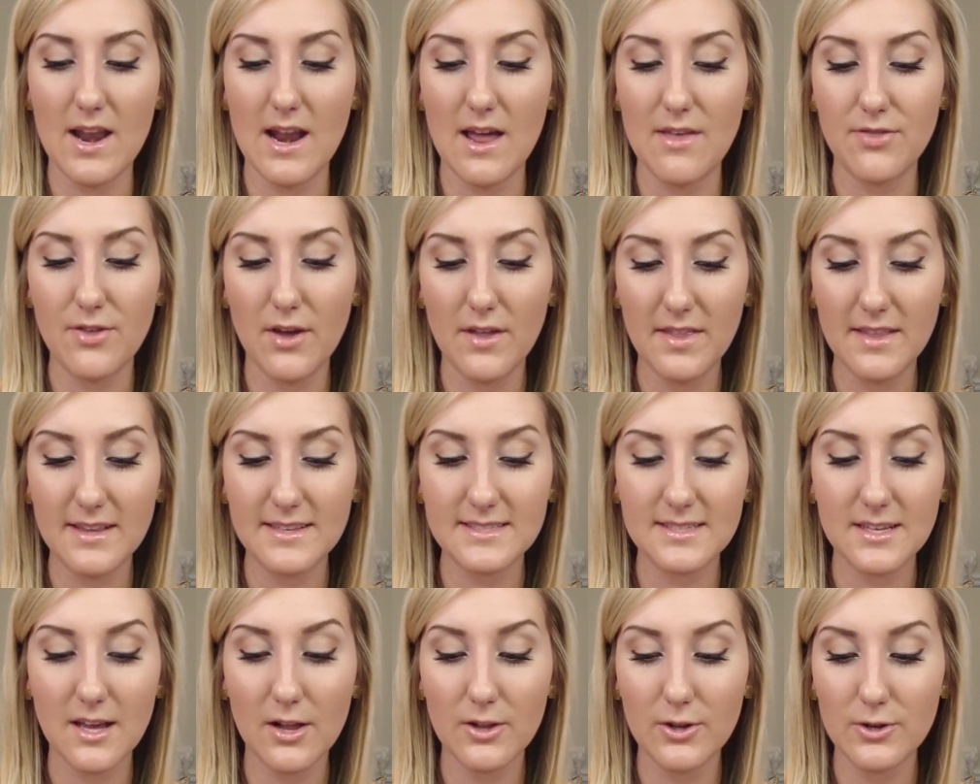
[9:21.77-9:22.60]
and I thought
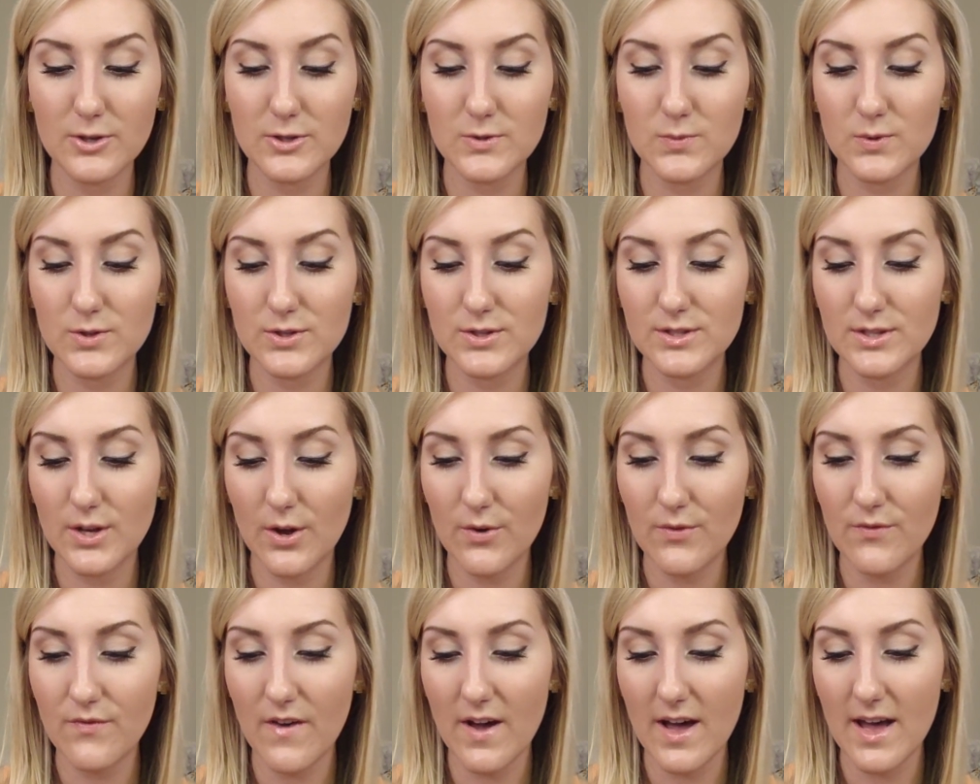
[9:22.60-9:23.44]
these colors were
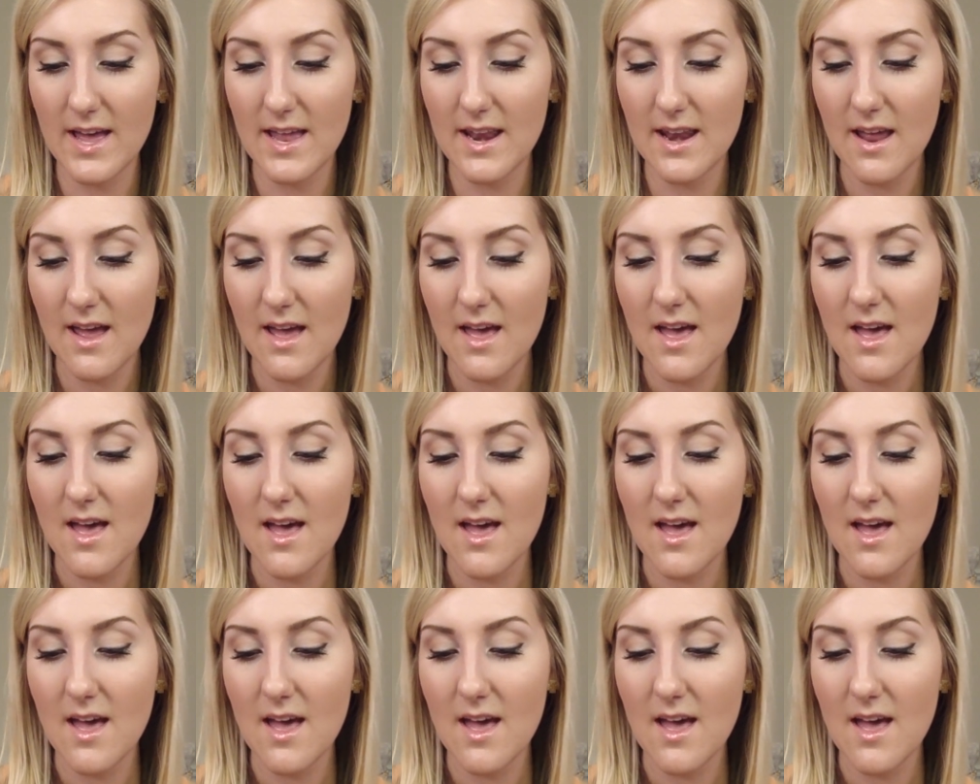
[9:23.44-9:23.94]
so fun.